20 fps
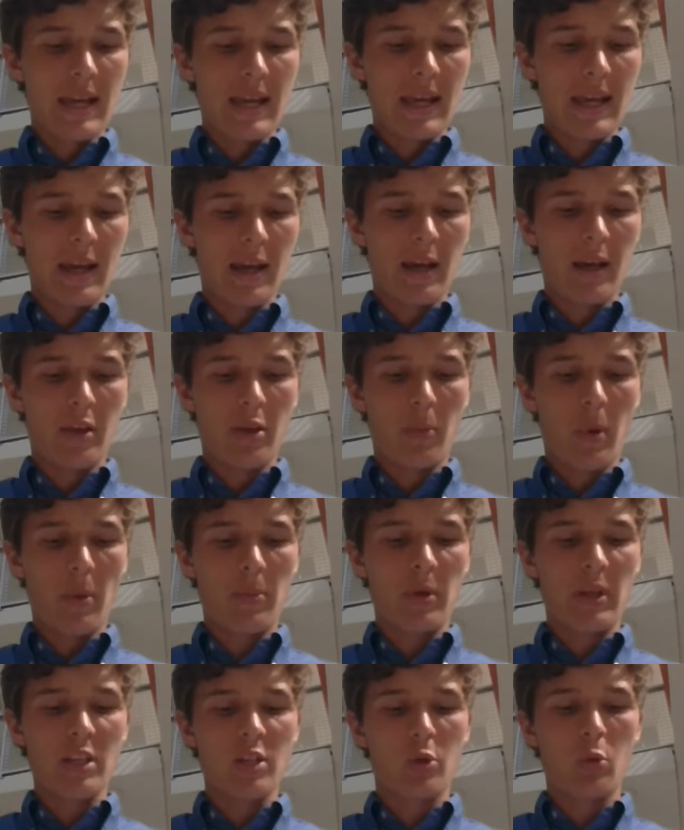the
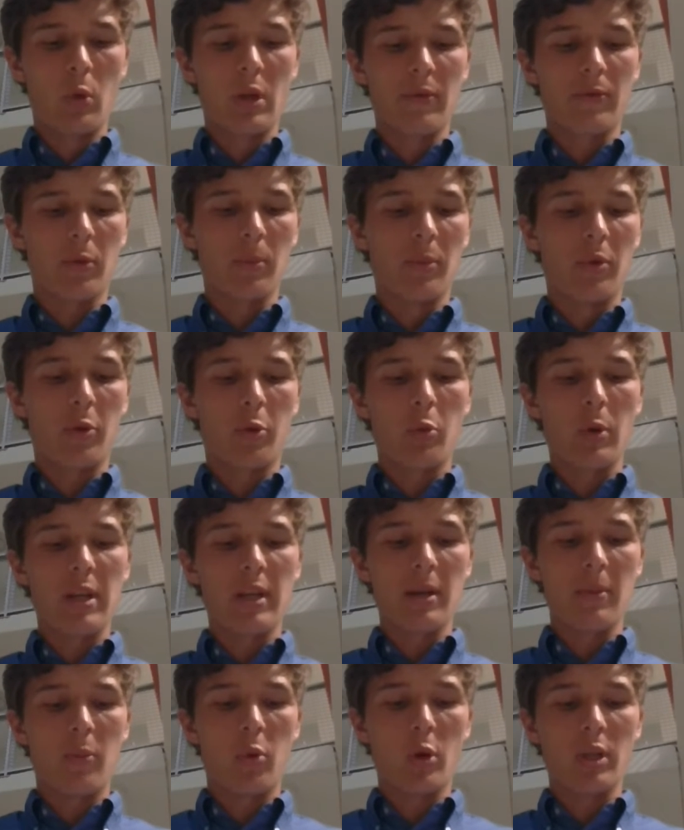population went from
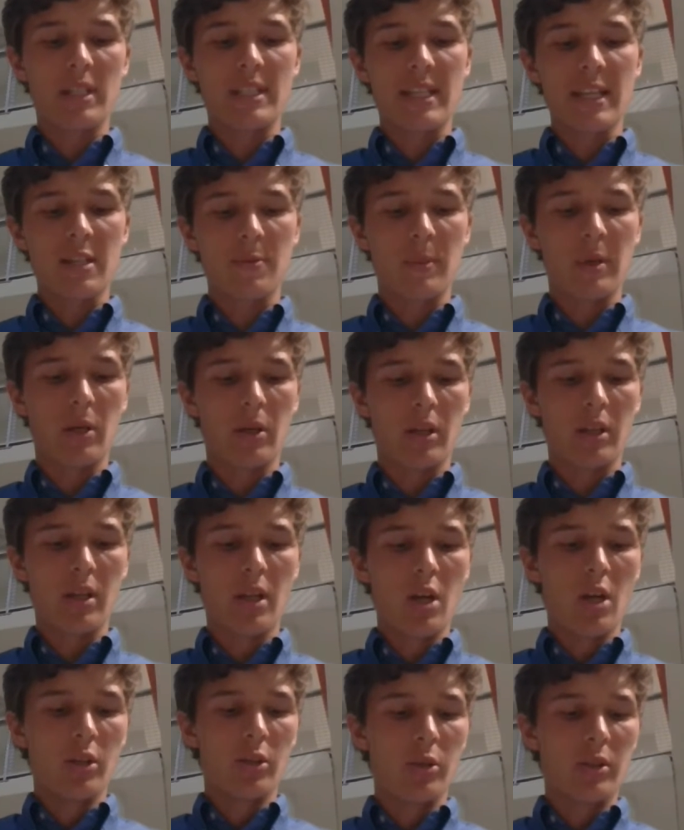3.6 million
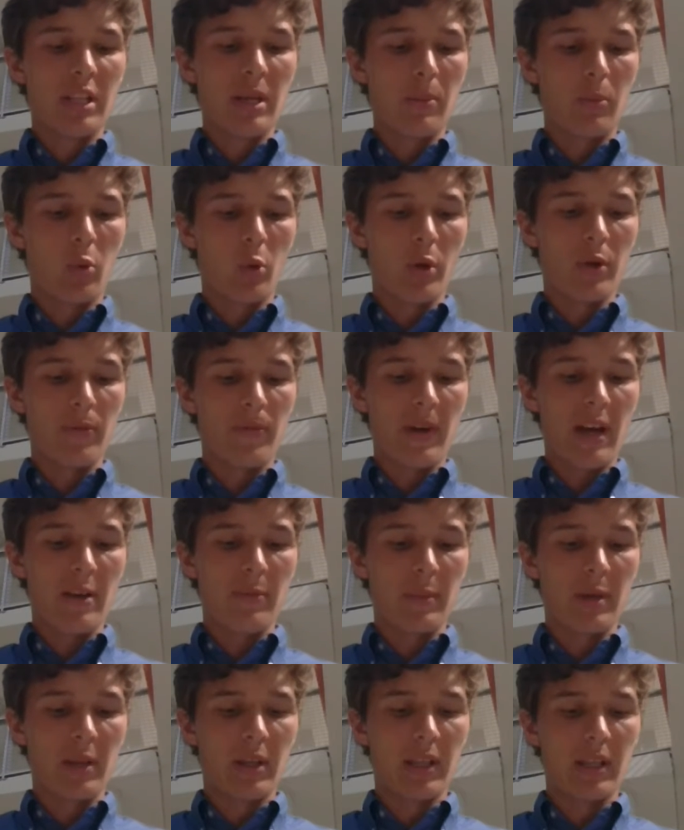to 10.5
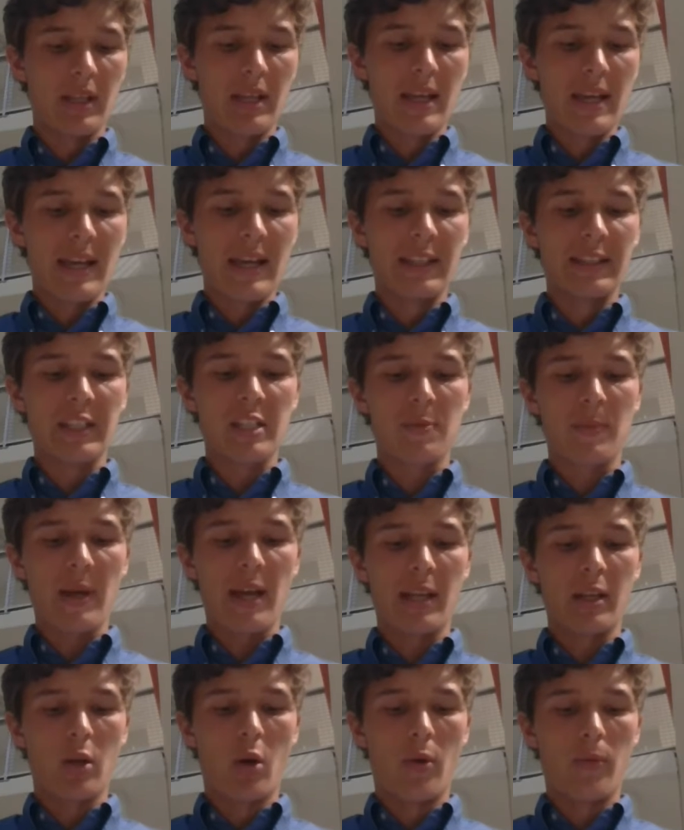million in the
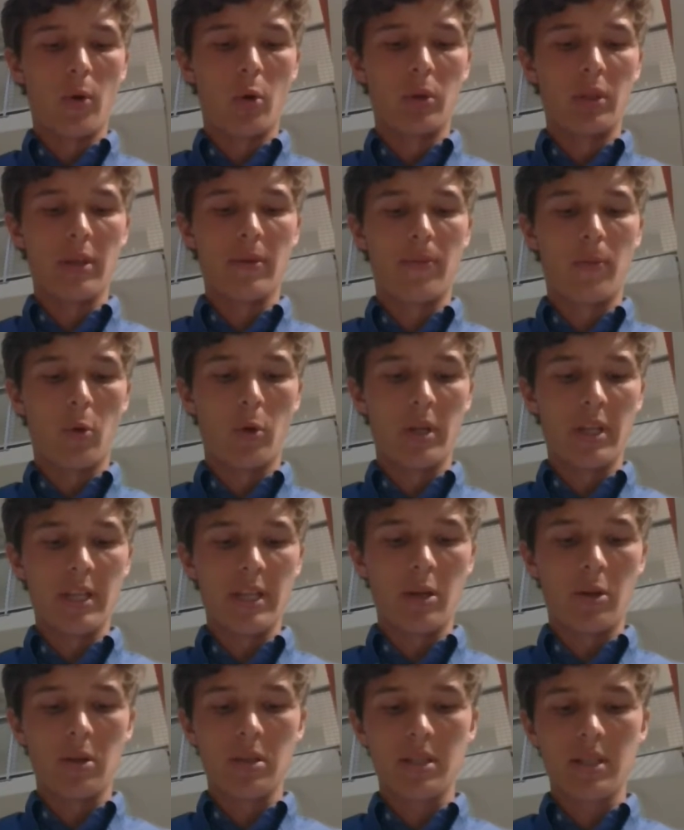span of only 40
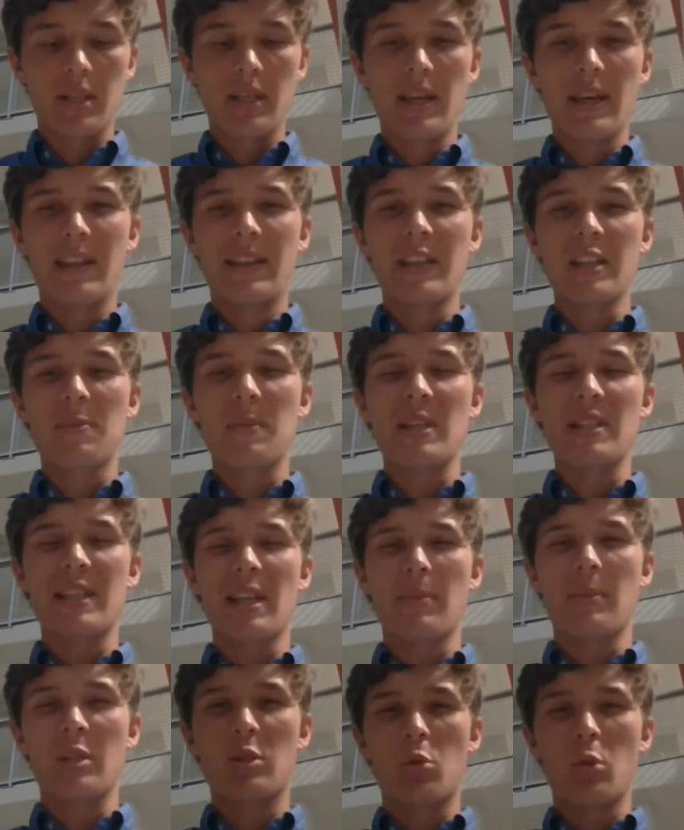years. This means
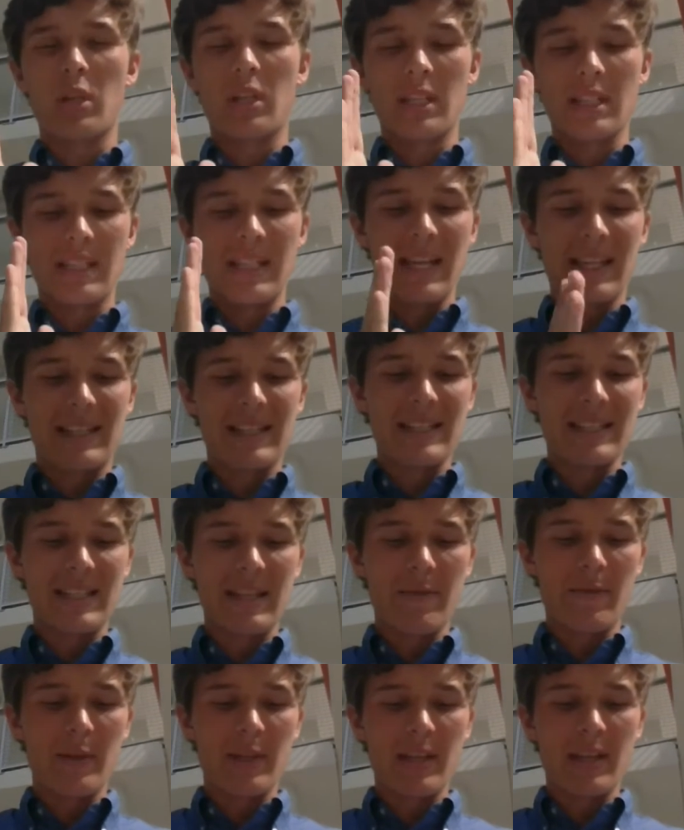that between
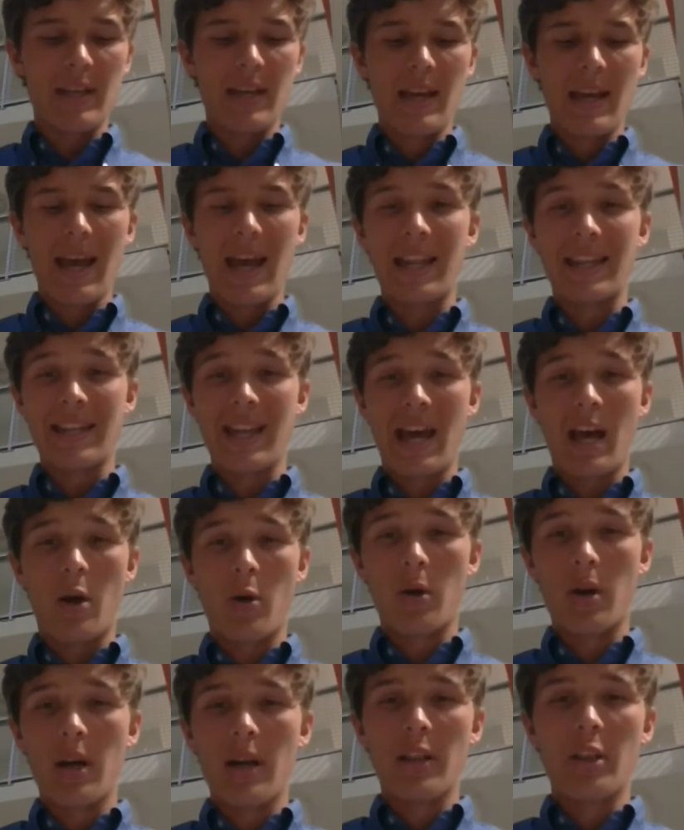1970 and now,
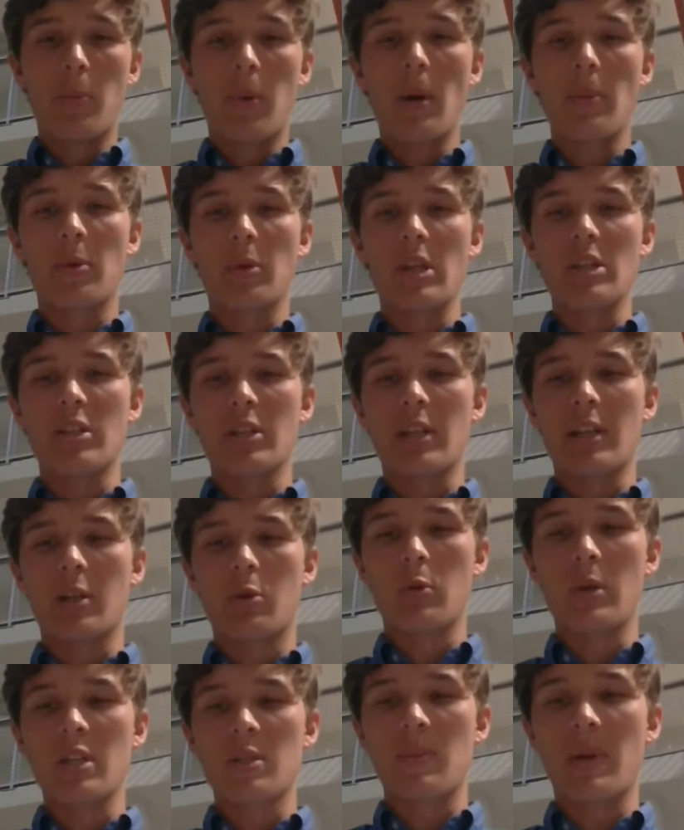the population
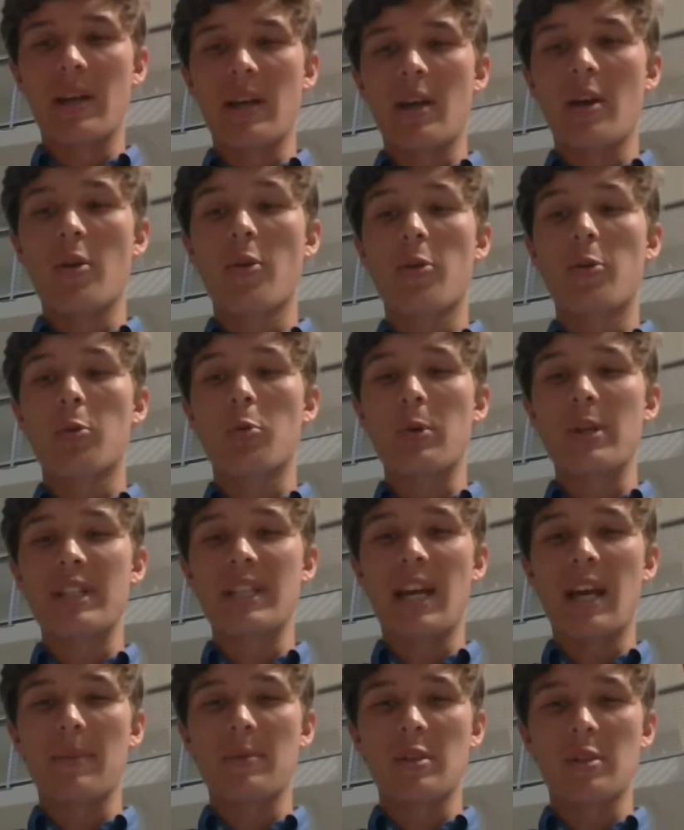increased by 3
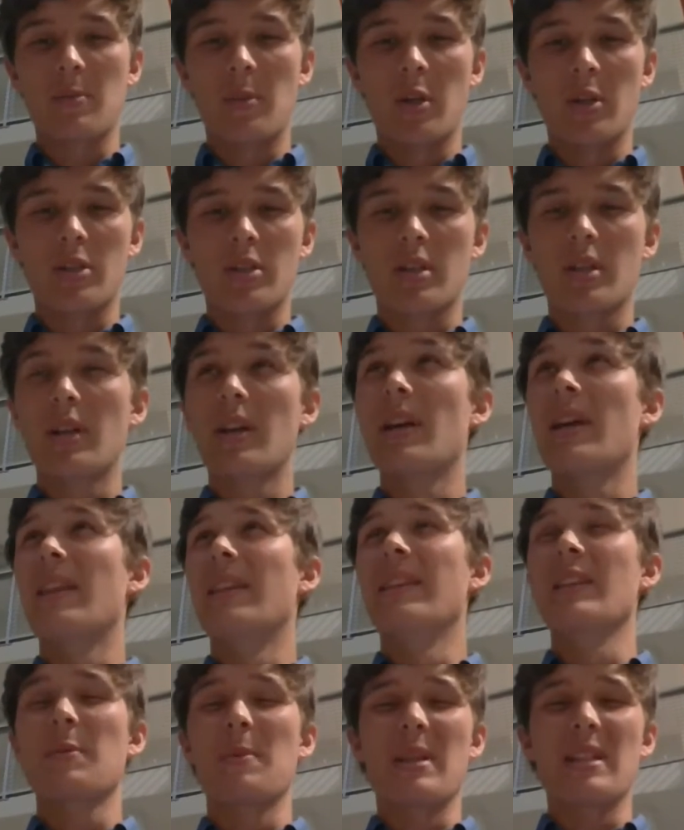times as much.
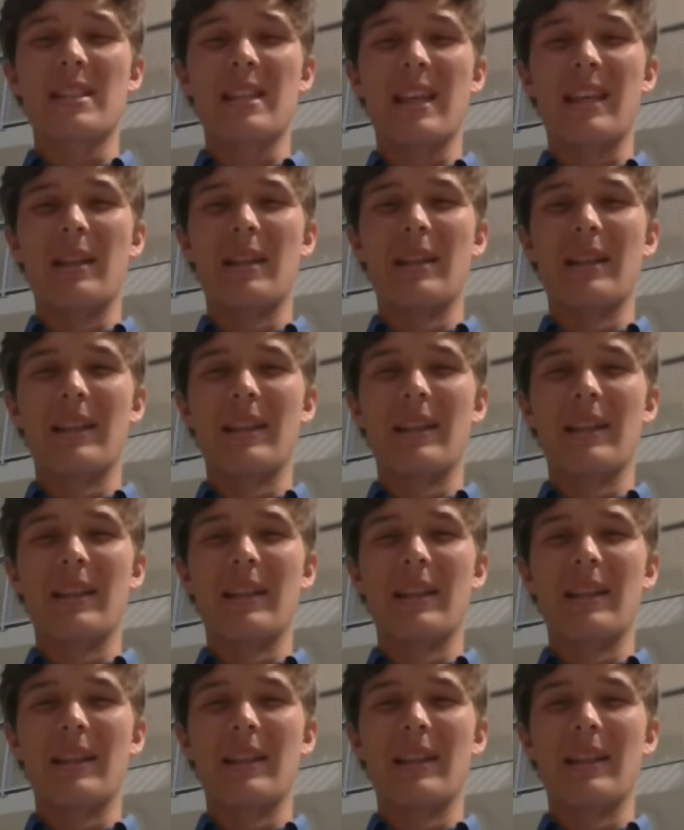This means that